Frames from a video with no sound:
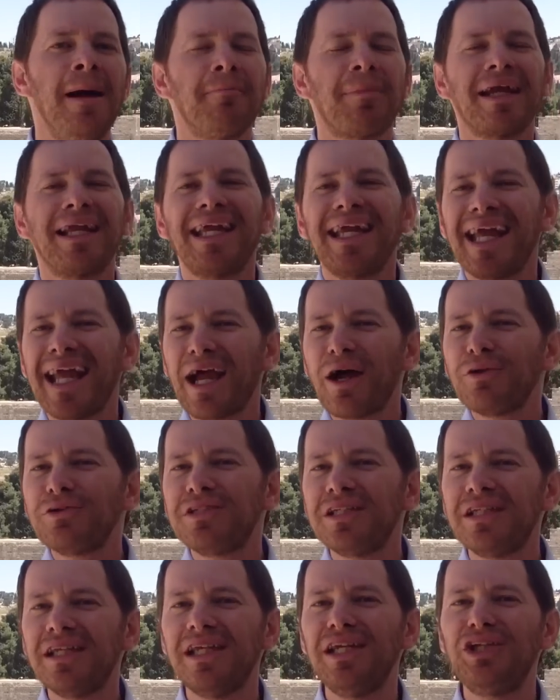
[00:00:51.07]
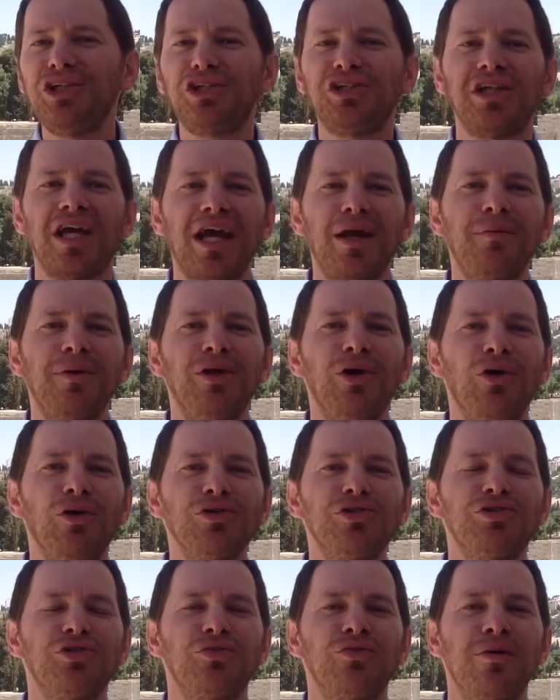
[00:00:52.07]
By counting each day, we
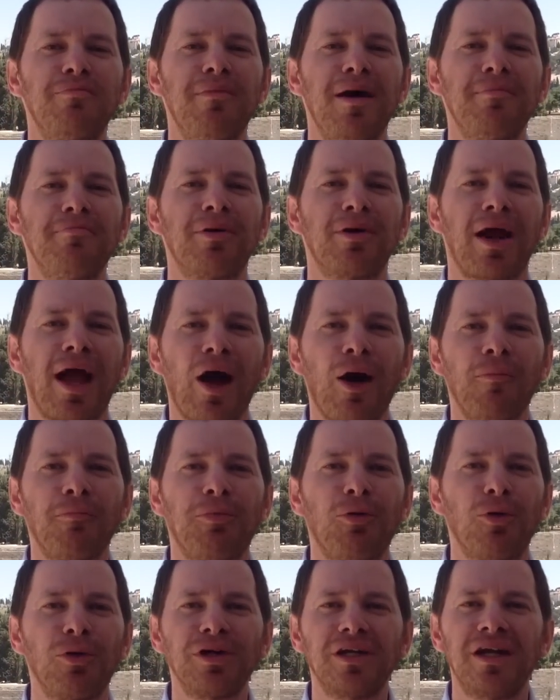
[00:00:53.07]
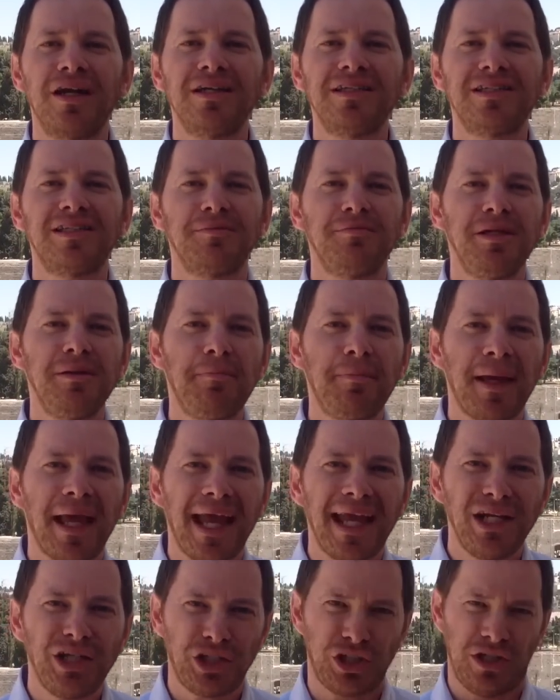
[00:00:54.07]
also remember how important it is to be
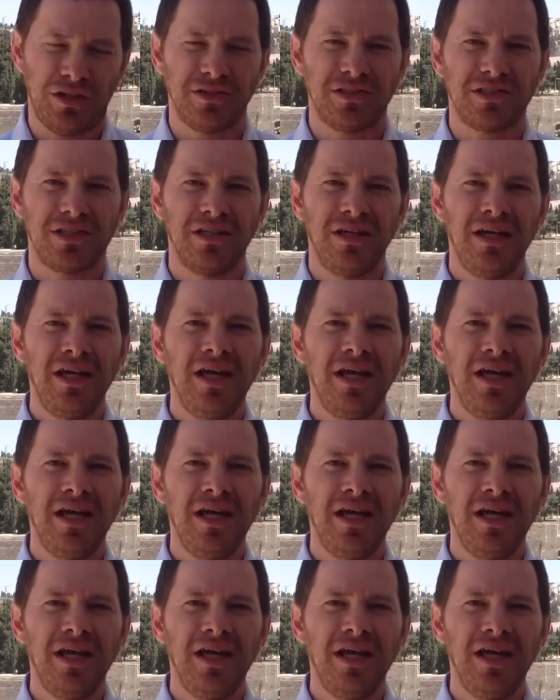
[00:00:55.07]
patient.